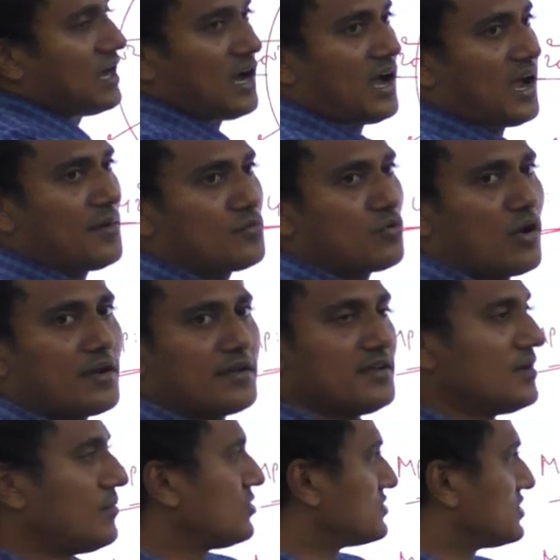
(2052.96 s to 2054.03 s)
I am
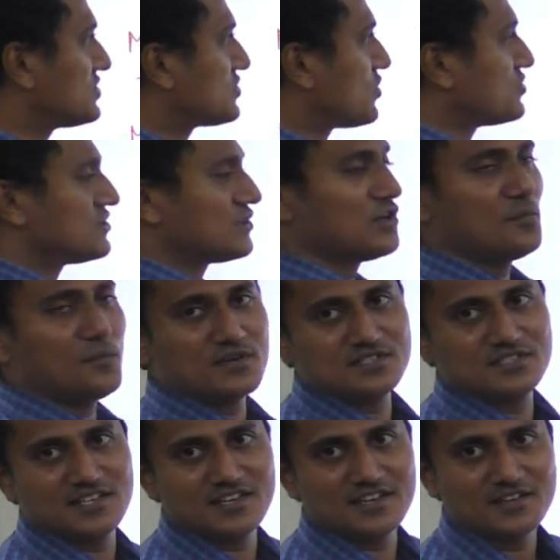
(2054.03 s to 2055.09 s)
talking about 6,000
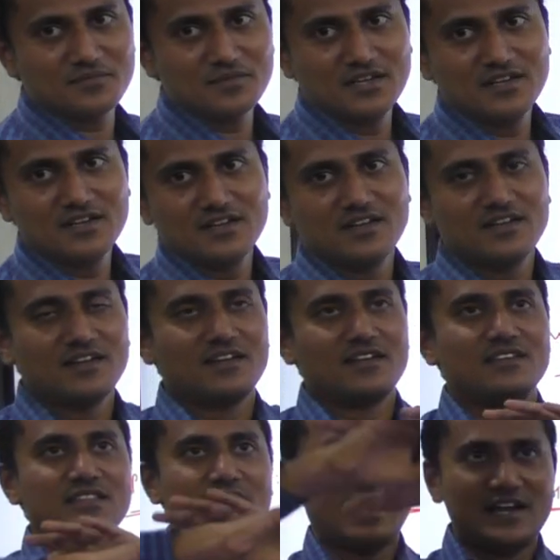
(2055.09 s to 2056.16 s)
kilometers here.
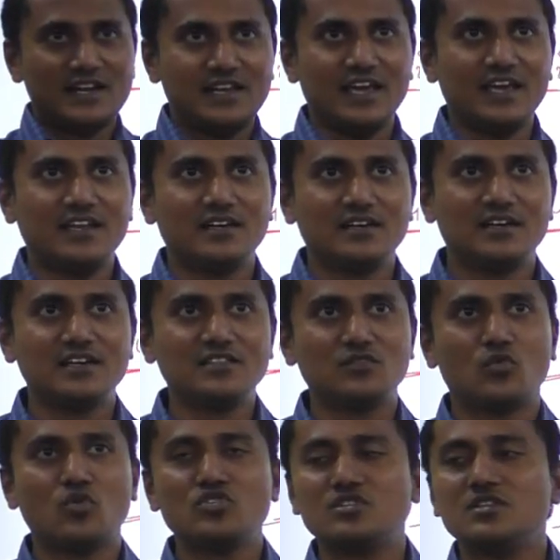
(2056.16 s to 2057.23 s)
In the entire earth,
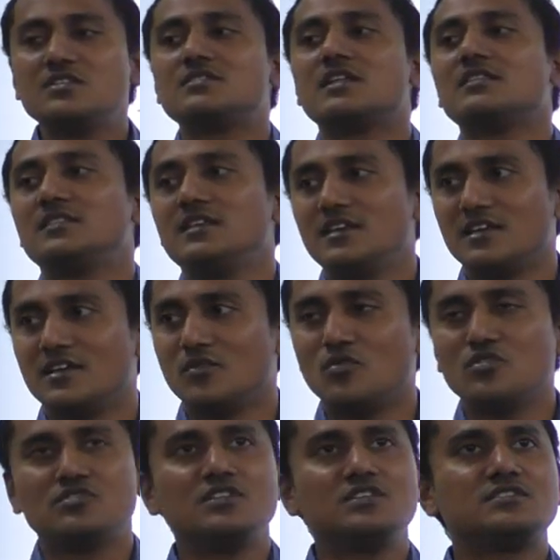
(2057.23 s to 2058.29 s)
ocean is nothing.
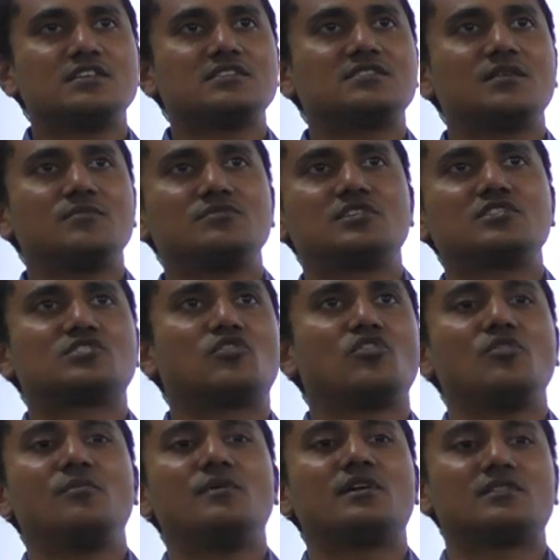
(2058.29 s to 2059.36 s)
Ocean is just some 6
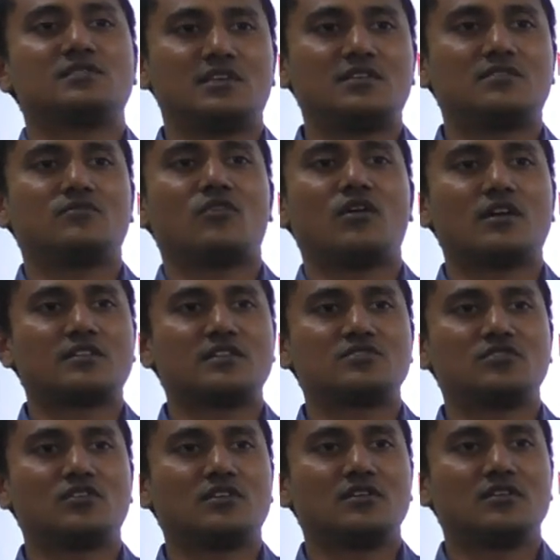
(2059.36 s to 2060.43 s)
kilometer thick water,
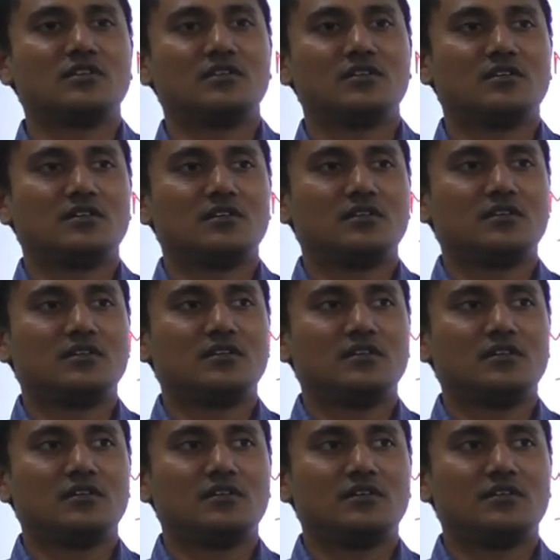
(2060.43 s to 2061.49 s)
that's all.
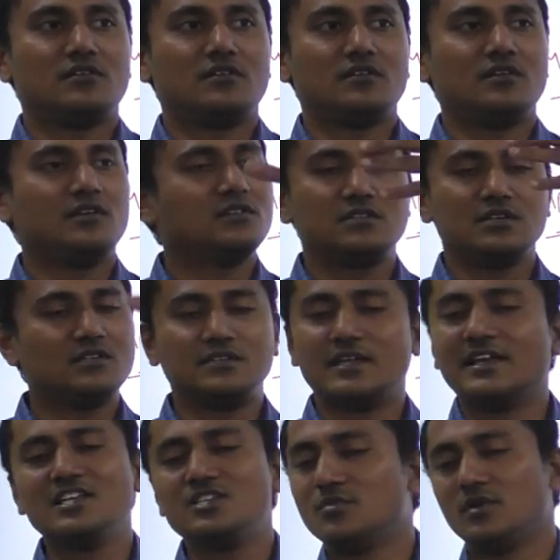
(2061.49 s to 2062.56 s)
It's
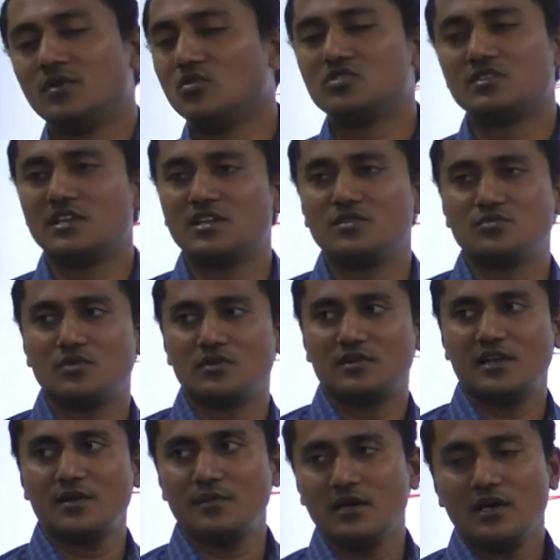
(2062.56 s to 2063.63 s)
negligible, ocean negligible.
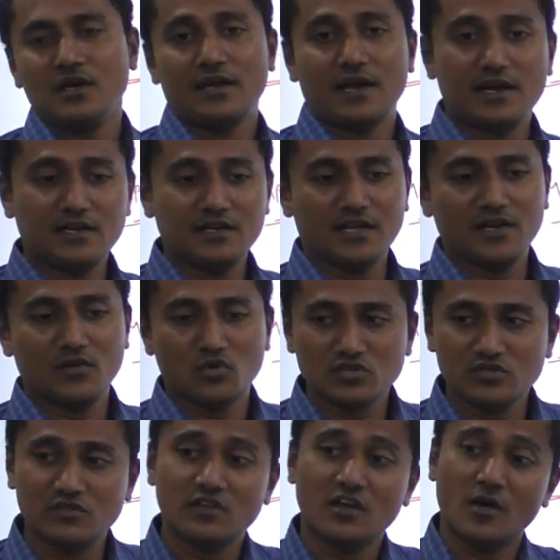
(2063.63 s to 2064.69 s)
Tell me, the entire
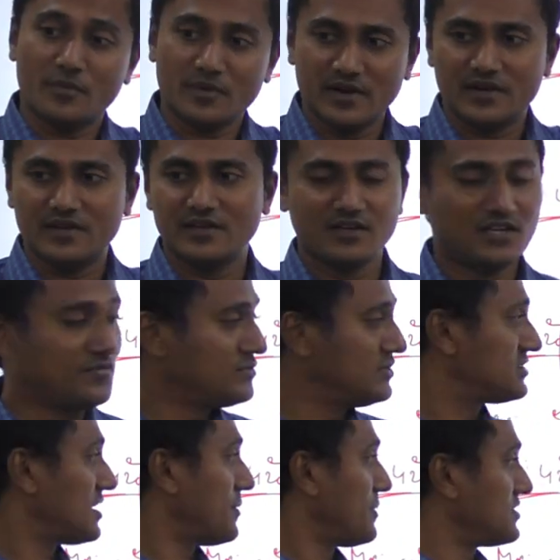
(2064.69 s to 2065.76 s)
ocean will evaporate if
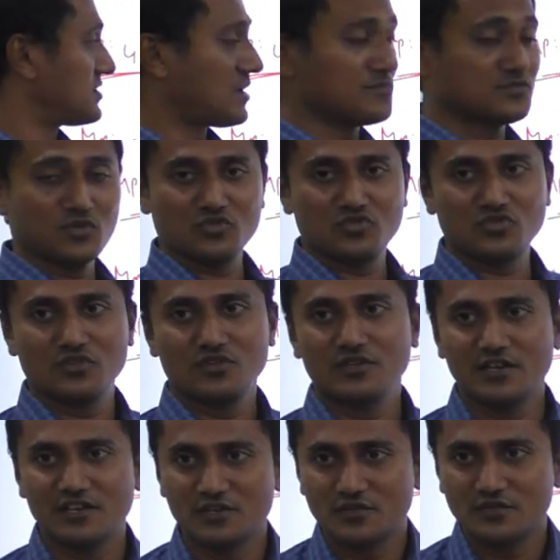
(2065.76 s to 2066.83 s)
this temperature comes out. Yeah.